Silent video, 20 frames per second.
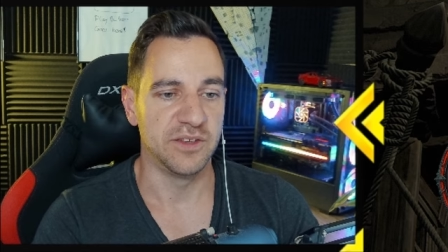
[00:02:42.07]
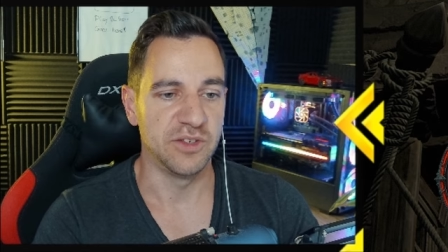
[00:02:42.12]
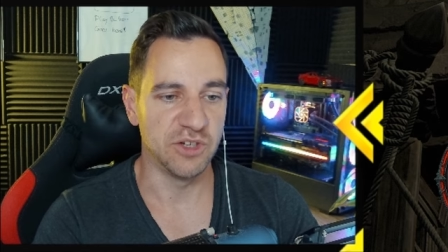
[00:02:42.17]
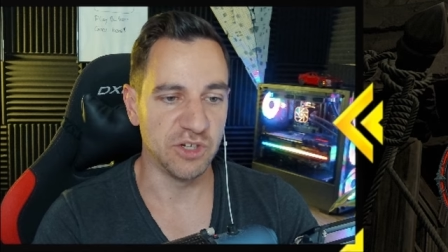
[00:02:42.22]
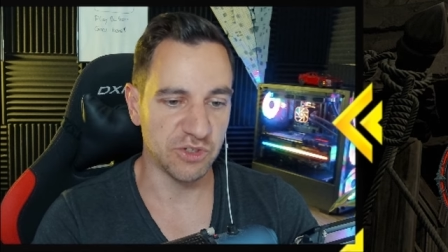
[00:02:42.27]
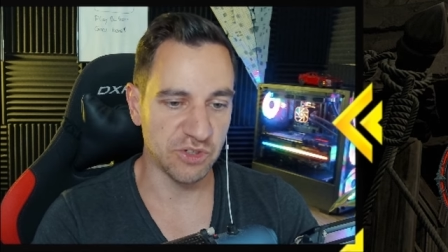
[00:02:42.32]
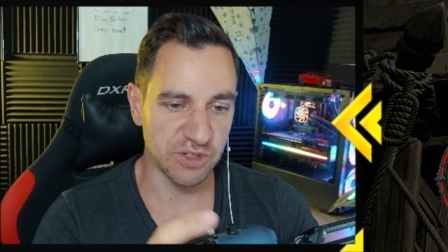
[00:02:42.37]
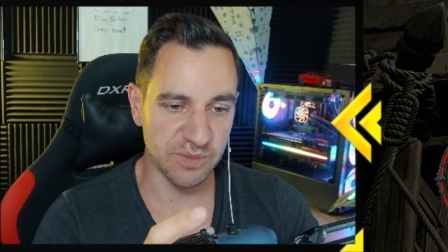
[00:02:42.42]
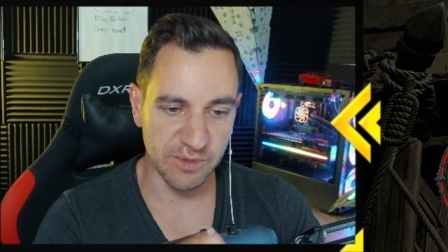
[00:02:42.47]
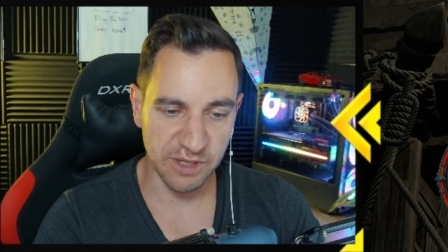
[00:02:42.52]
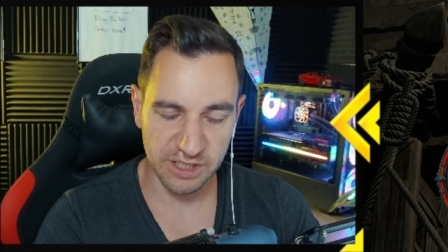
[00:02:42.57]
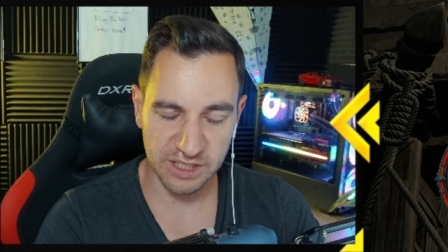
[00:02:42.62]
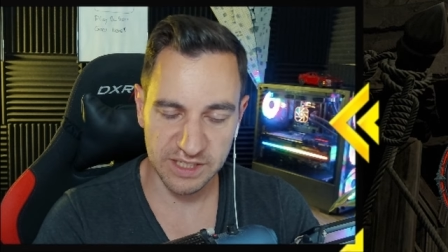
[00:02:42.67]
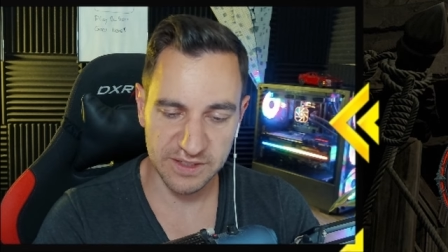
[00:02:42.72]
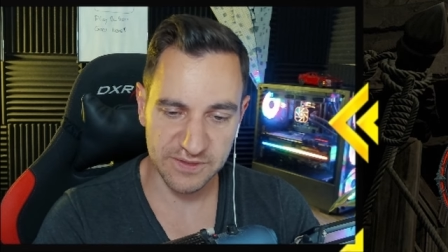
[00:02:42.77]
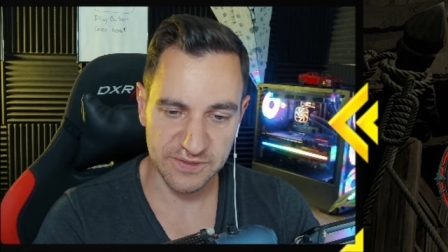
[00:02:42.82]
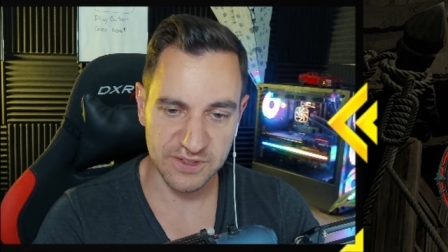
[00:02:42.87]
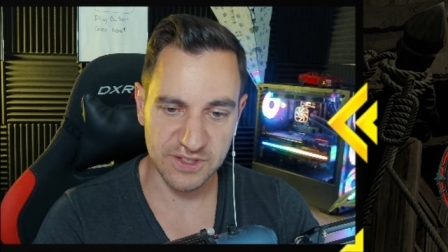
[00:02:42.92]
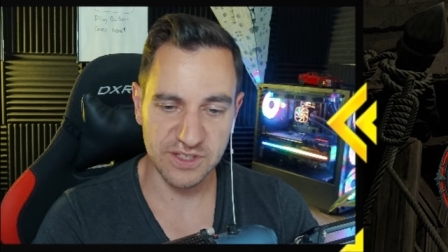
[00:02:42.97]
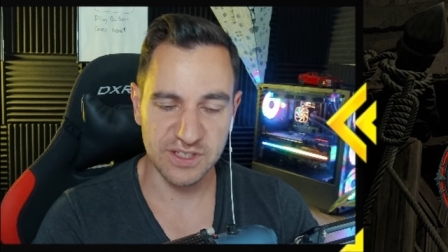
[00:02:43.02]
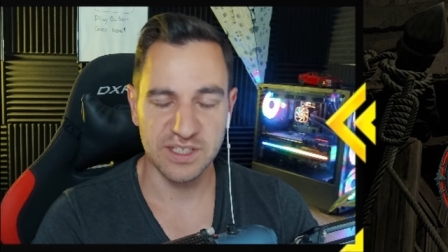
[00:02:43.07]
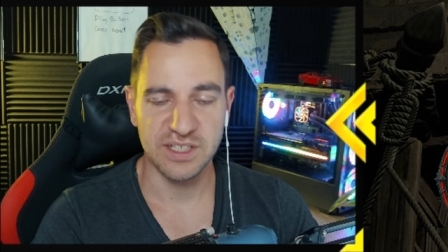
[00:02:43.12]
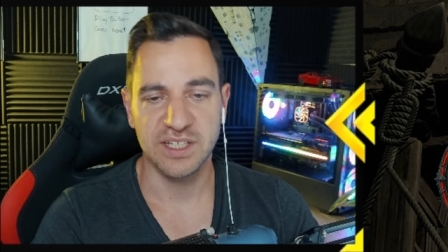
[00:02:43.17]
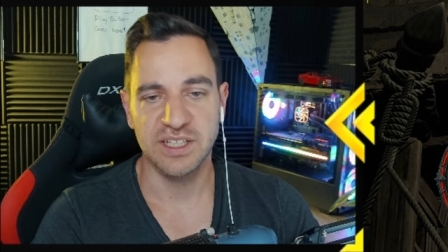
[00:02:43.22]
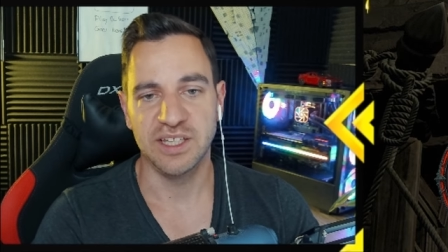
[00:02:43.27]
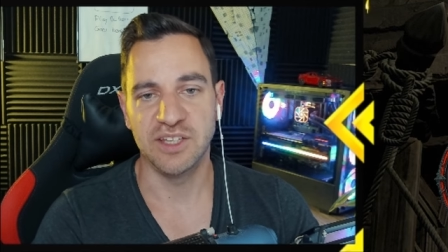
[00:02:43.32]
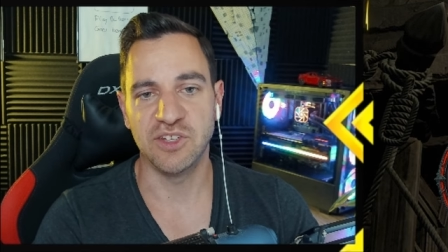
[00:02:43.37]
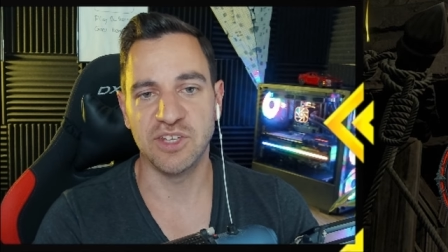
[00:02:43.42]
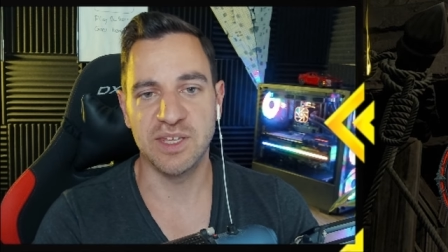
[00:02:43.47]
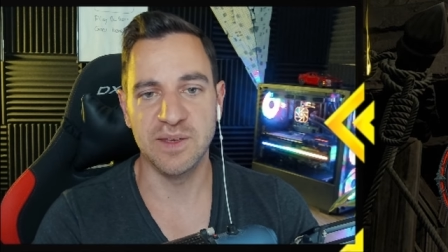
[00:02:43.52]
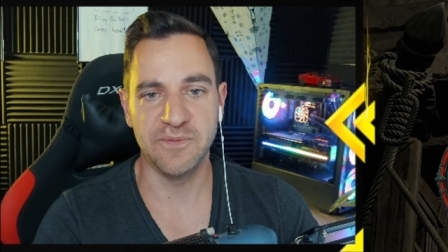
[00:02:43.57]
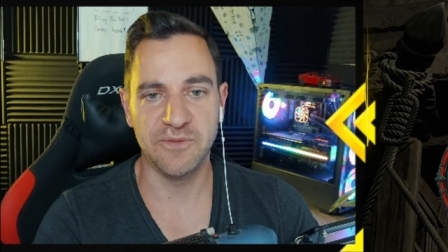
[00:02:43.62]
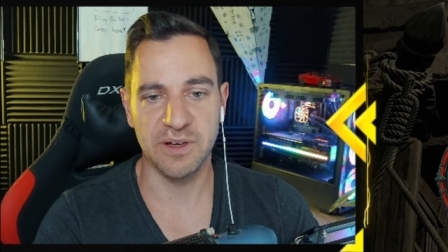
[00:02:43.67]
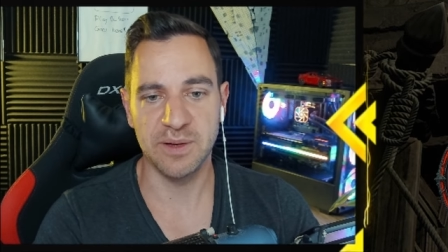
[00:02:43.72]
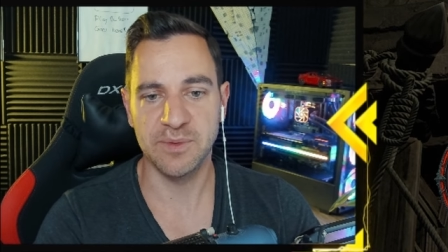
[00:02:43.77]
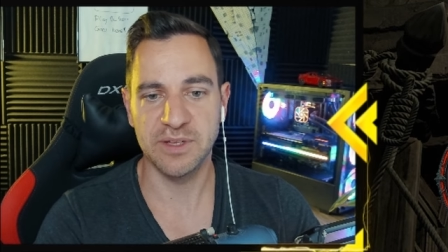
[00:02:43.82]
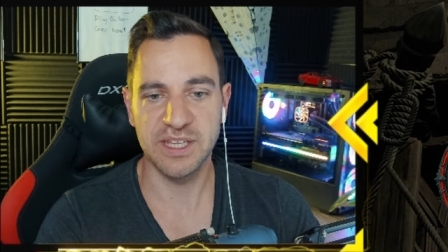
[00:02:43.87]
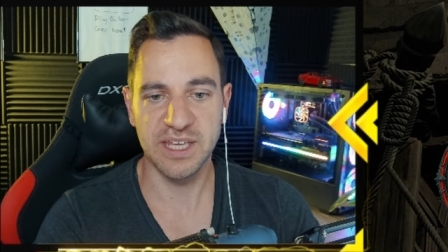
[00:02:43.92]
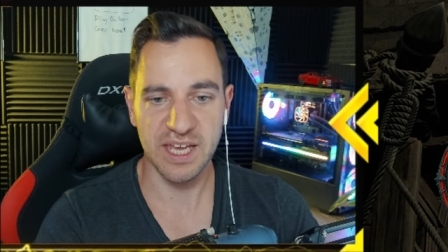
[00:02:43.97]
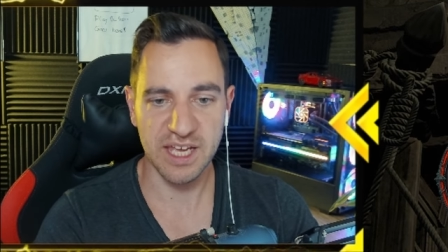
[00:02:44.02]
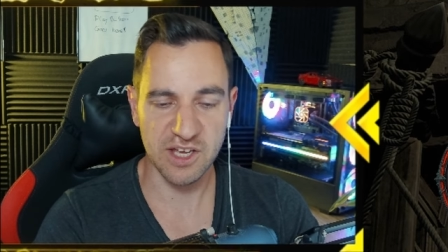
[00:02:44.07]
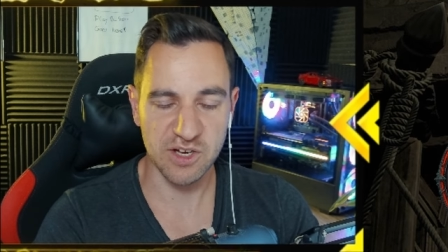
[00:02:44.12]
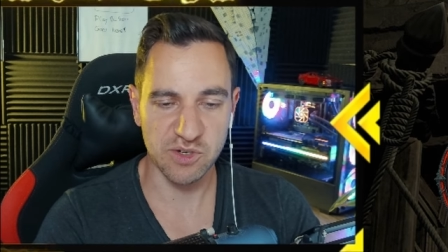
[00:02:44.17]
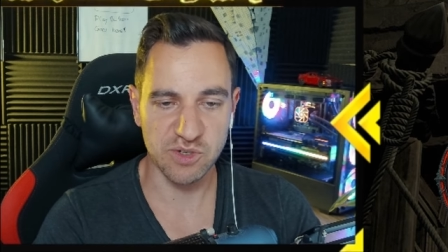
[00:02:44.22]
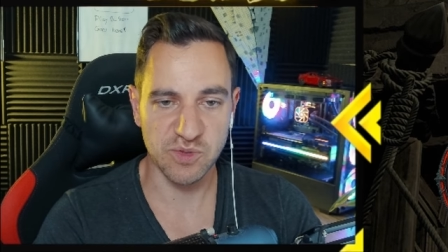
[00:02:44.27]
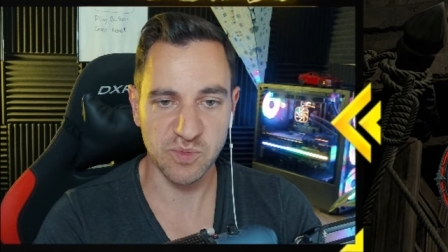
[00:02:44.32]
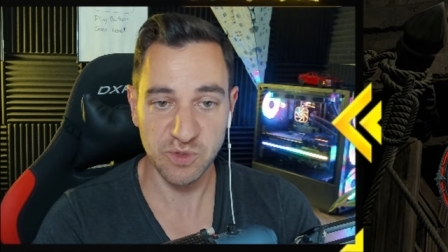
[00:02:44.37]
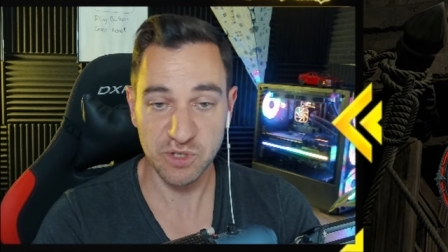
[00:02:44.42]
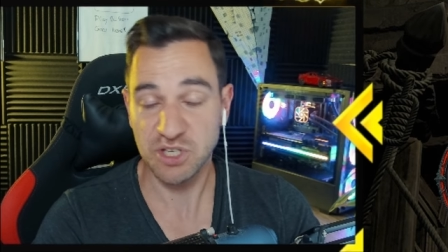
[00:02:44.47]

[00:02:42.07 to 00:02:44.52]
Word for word: You go to the monoliths, and you keep farming the echoes,